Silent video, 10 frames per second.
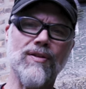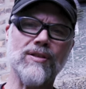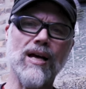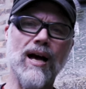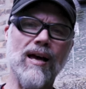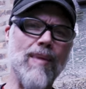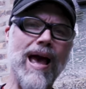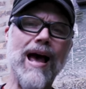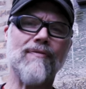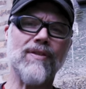of the time,
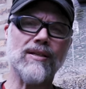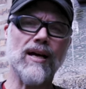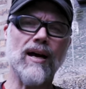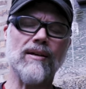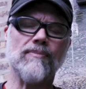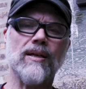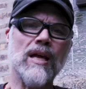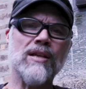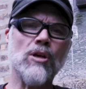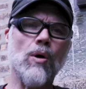half the time.
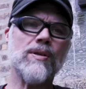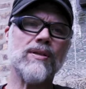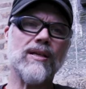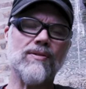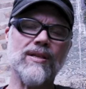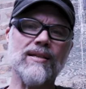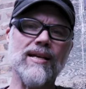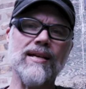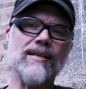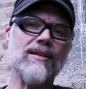It's always, you know, it's
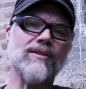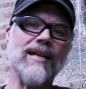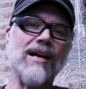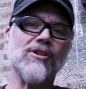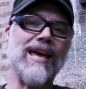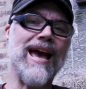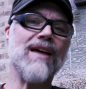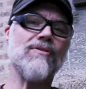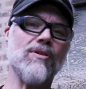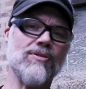ideal to actually
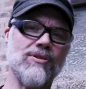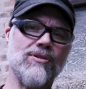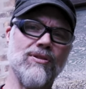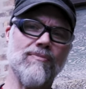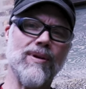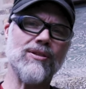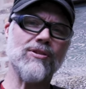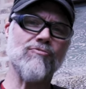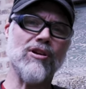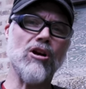add those to your
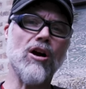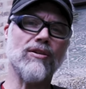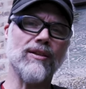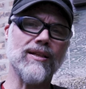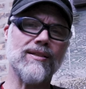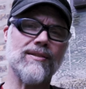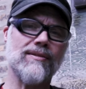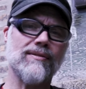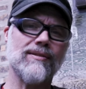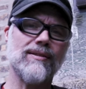mixes regardless,
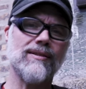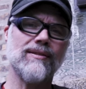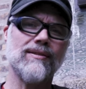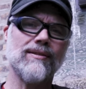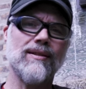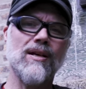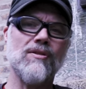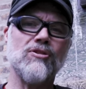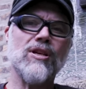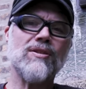
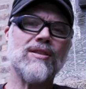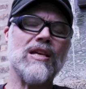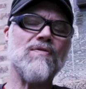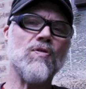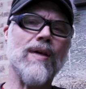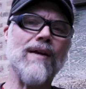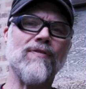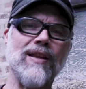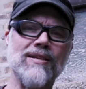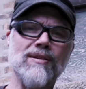just to give you that
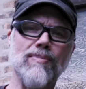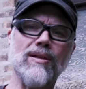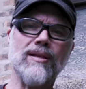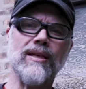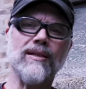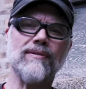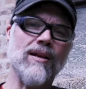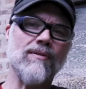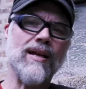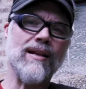flexibility,
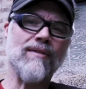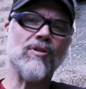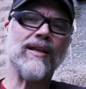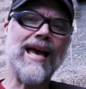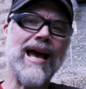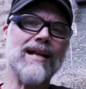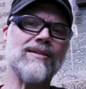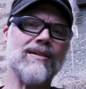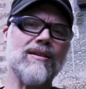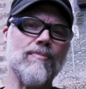you know, and it really
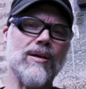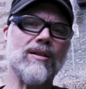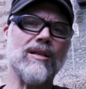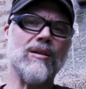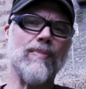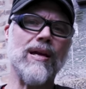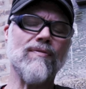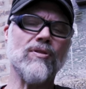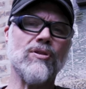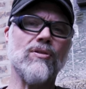adds to the ability to be
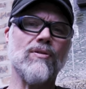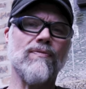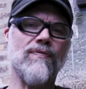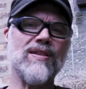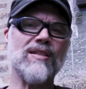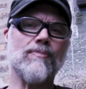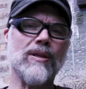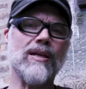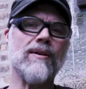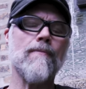able to
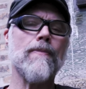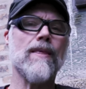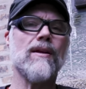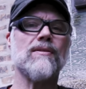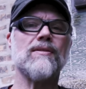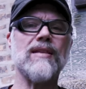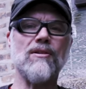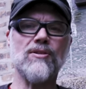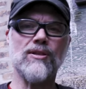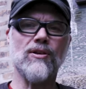feasibly
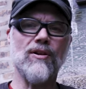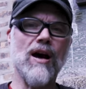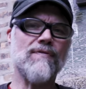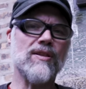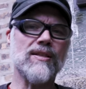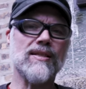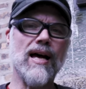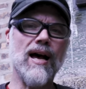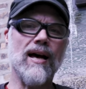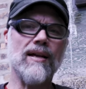set your slurry off to the
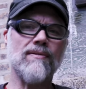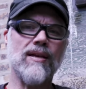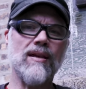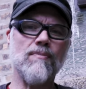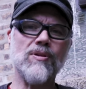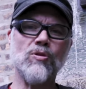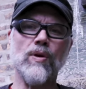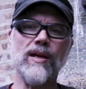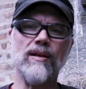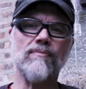side in
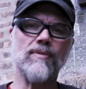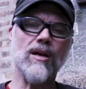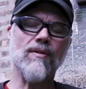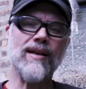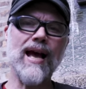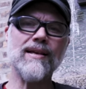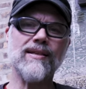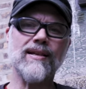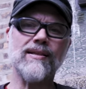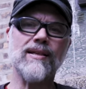between, you know,
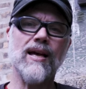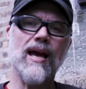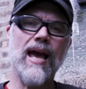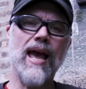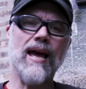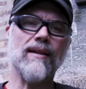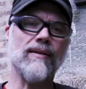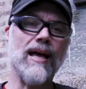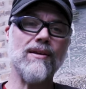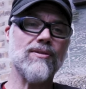castings,
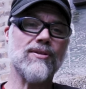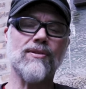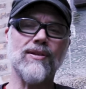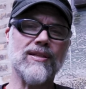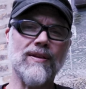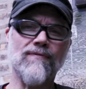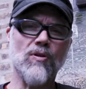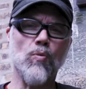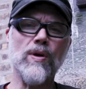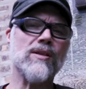and let your slurry sit
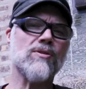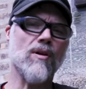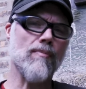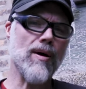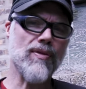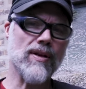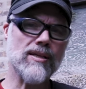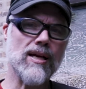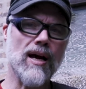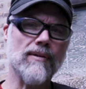for weeks or a month at
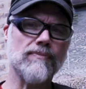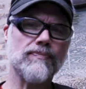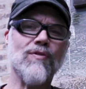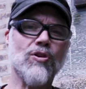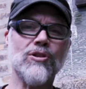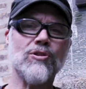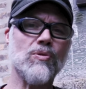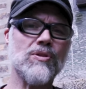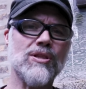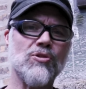a time. If you're in a
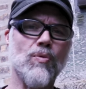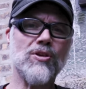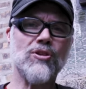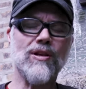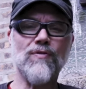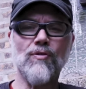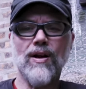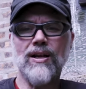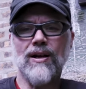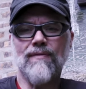school situation, if you're
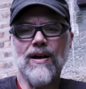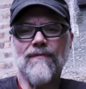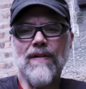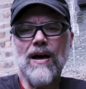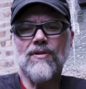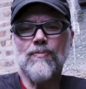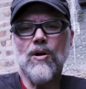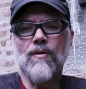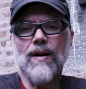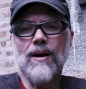running a foundry
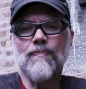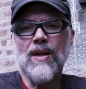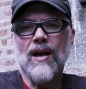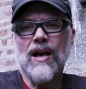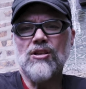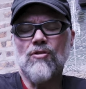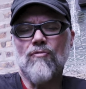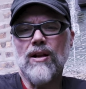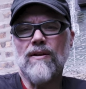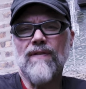program and you're
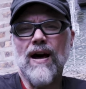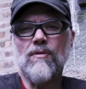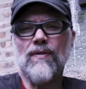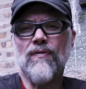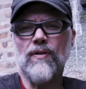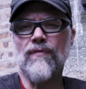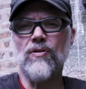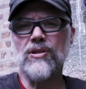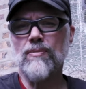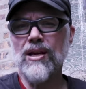running foundry for the
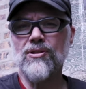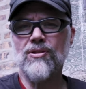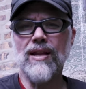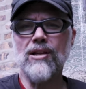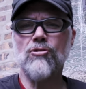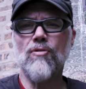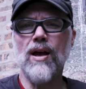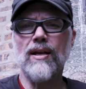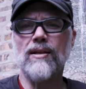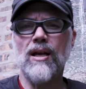full semester, that's
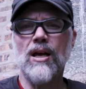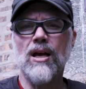great.